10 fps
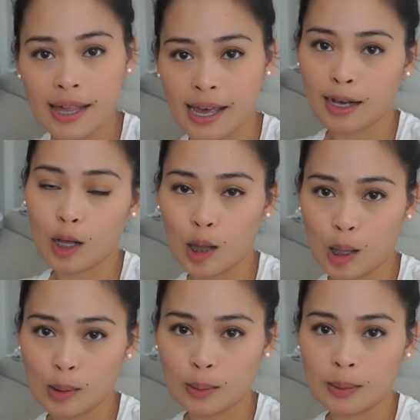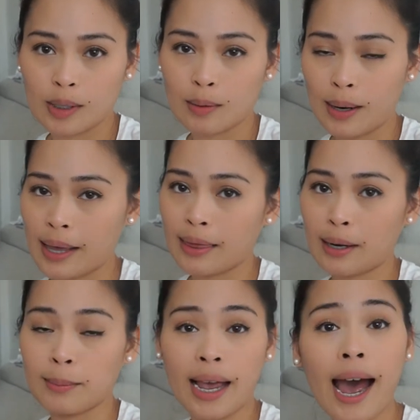that clothes right
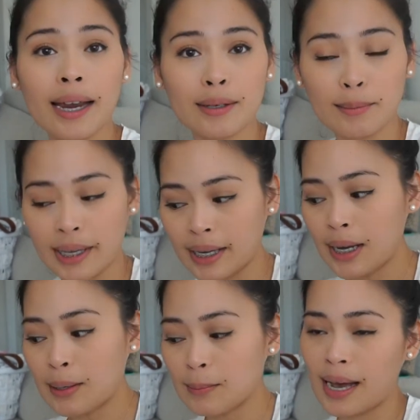there behind me.